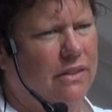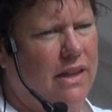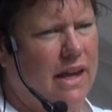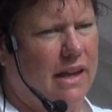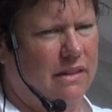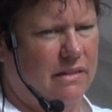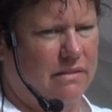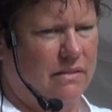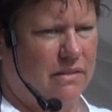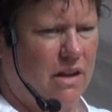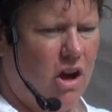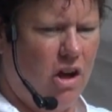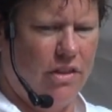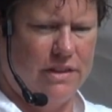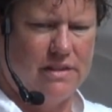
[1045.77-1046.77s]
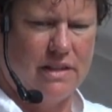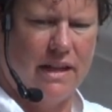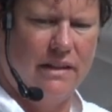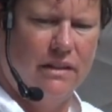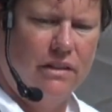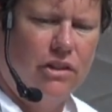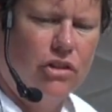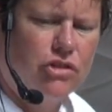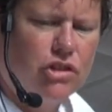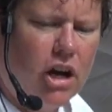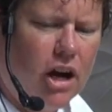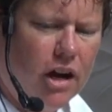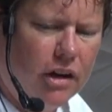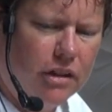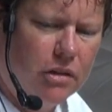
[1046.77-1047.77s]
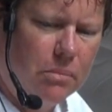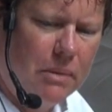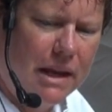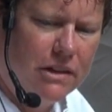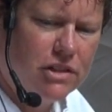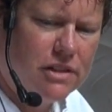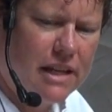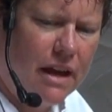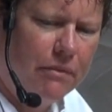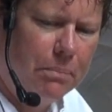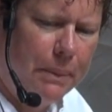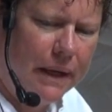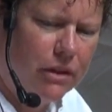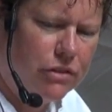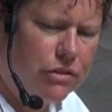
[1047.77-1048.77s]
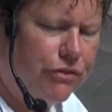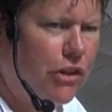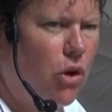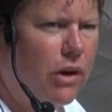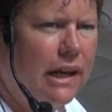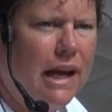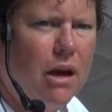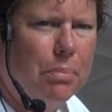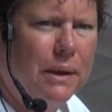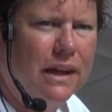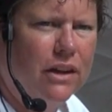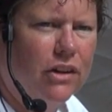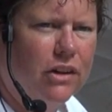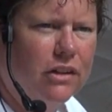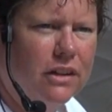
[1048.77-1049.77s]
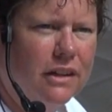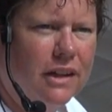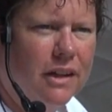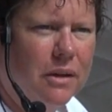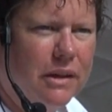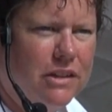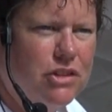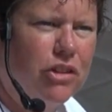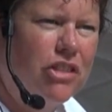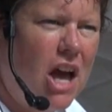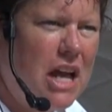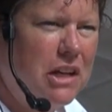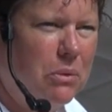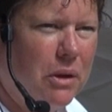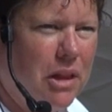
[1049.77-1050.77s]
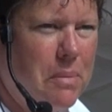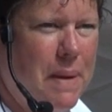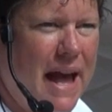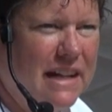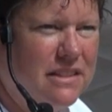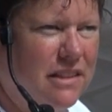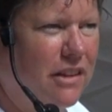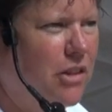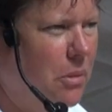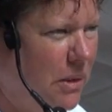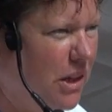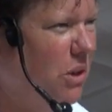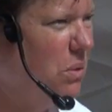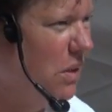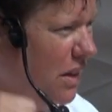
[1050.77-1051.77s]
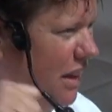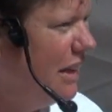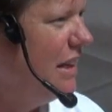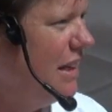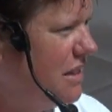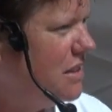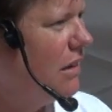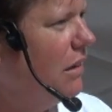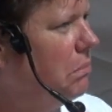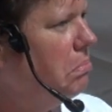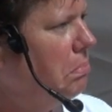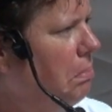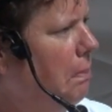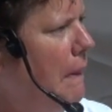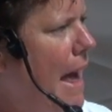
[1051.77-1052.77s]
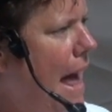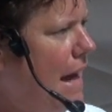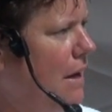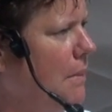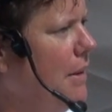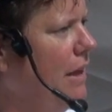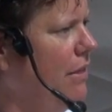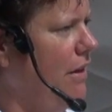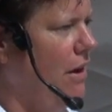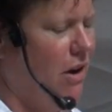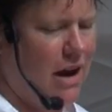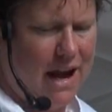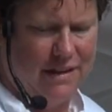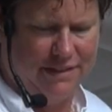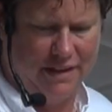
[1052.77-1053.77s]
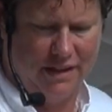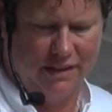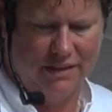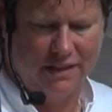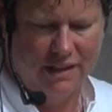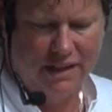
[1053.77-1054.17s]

that all of a sudden your jar, you may just have pickles floating up here, because you thought you really packed it in there, but you really need to pack them in there, I think.